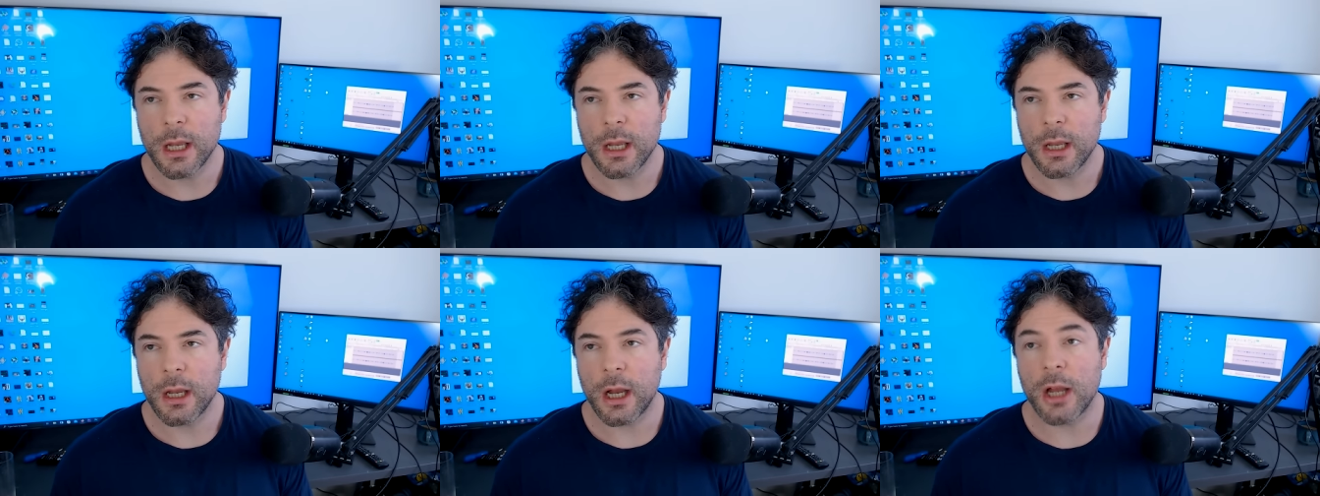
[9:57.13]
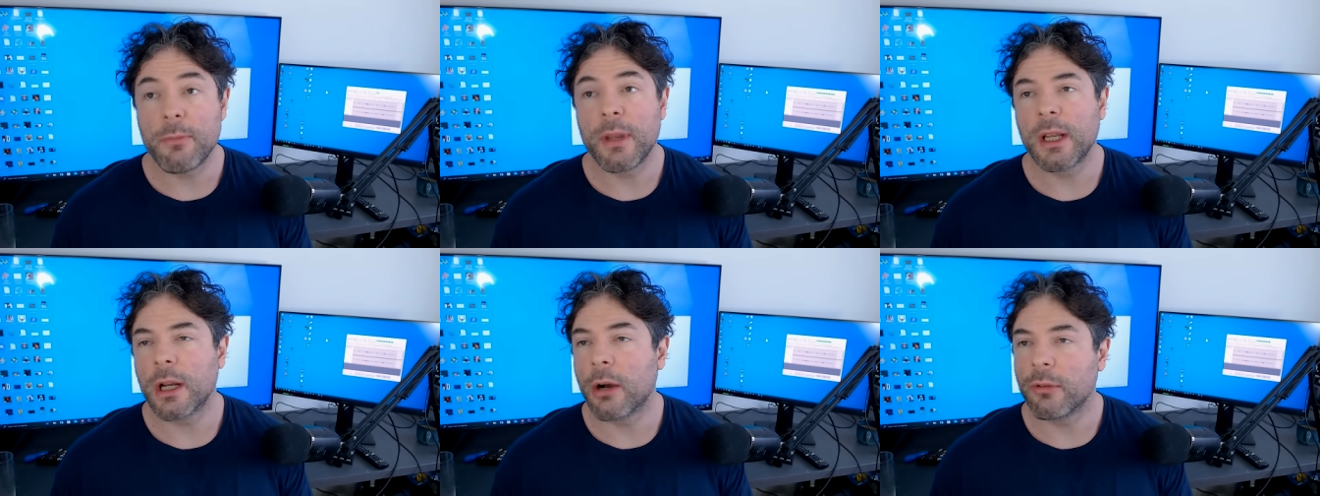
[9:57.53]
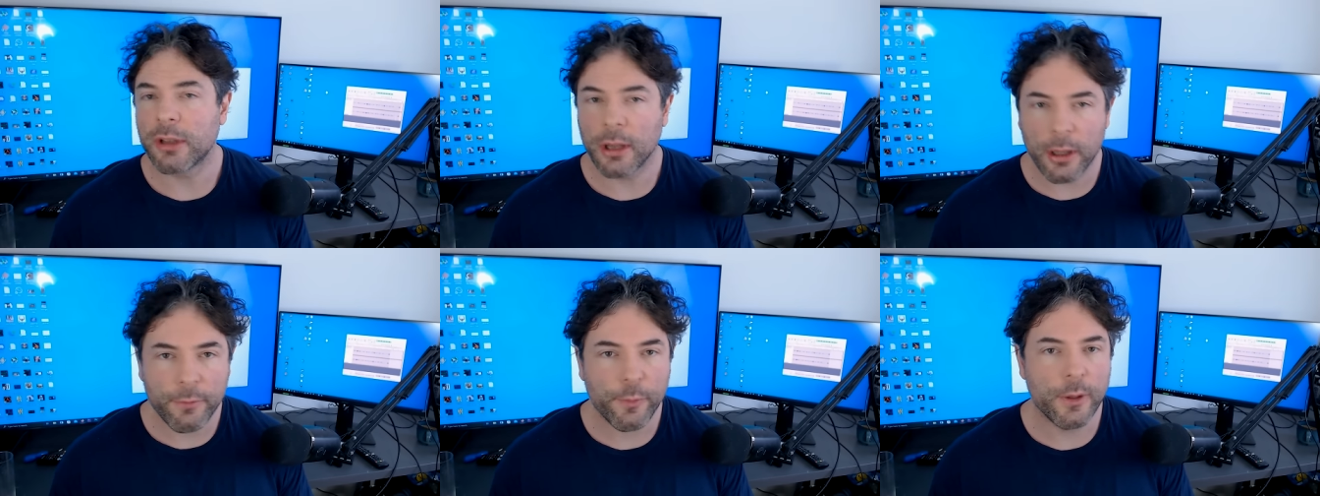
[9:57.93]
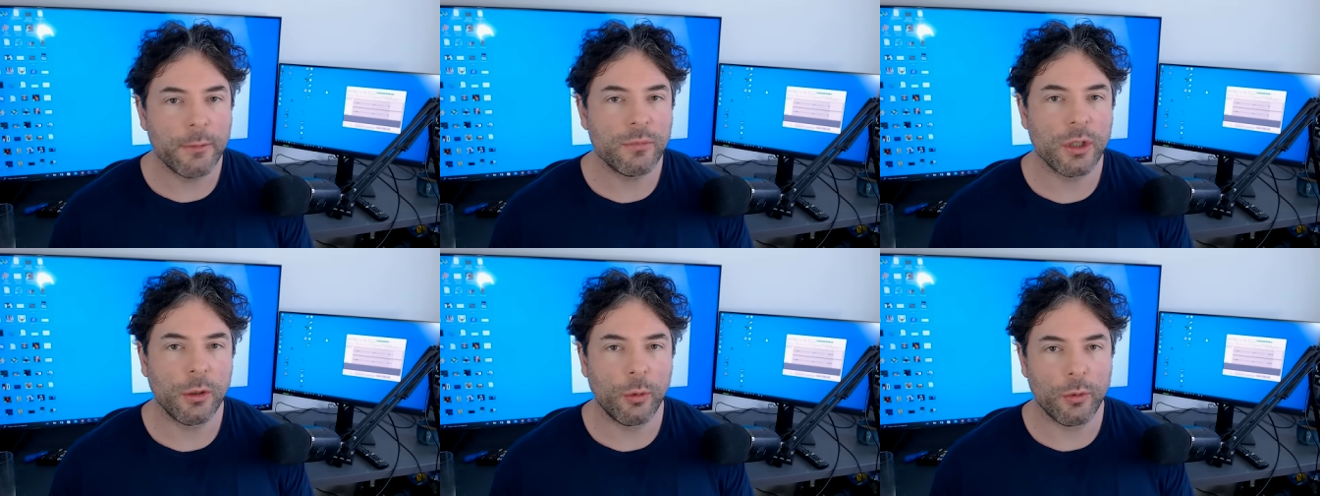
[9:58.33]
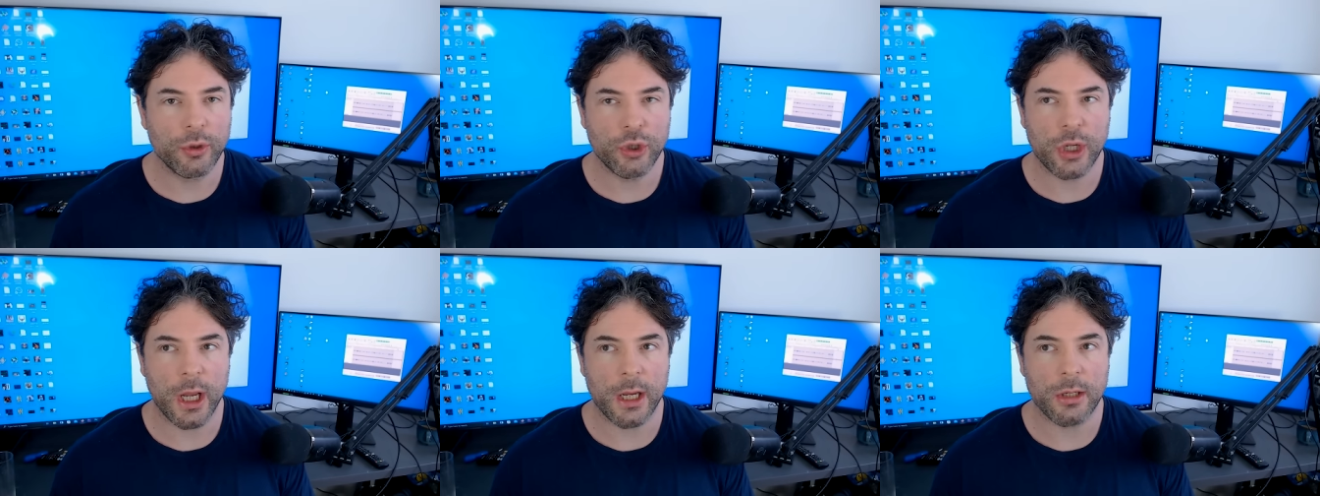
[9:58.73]
I mean, I would love for them to
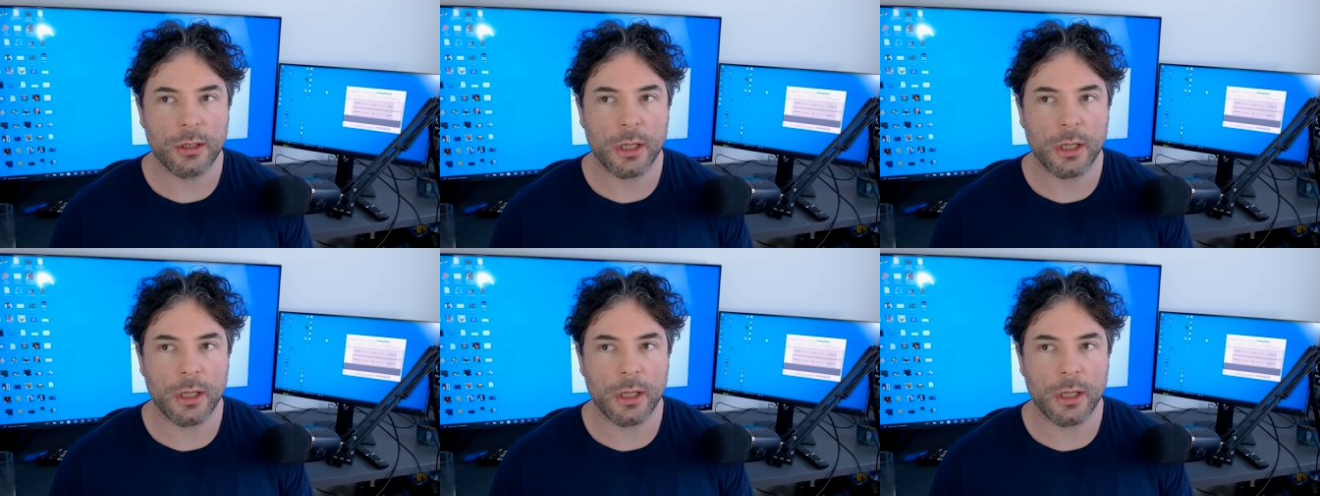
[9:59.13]
launch it.